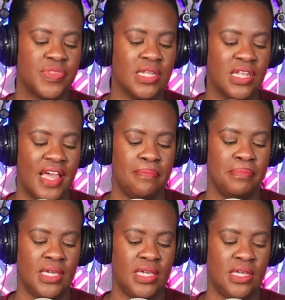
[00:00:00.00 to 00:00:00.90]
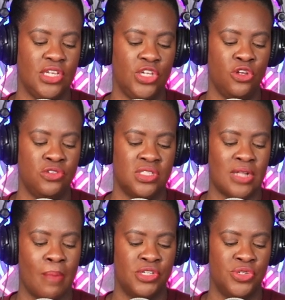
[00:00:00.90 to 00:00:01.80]
let me use this
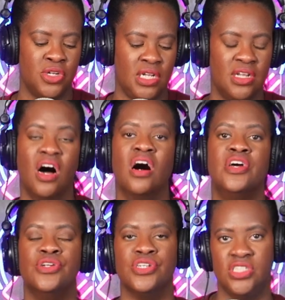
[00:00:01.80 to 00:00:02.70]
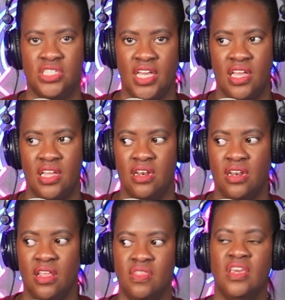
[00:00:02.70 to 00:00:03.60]
opportunity to
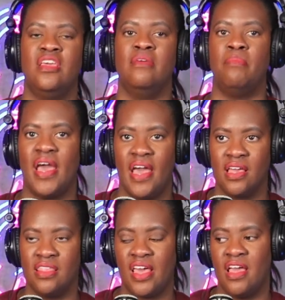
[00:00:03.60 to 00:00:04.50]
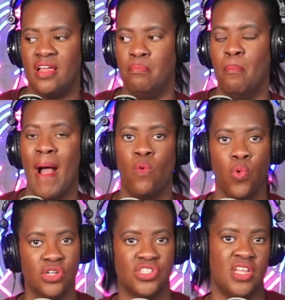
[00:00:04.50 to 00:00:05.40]
understand the impact that my
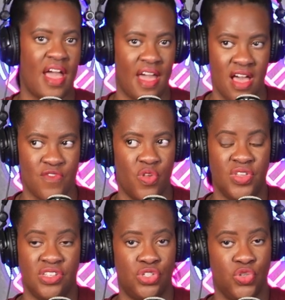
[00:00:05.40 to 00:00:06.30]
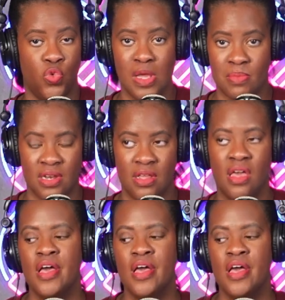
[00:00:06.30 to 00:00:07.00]
words could have on these two women.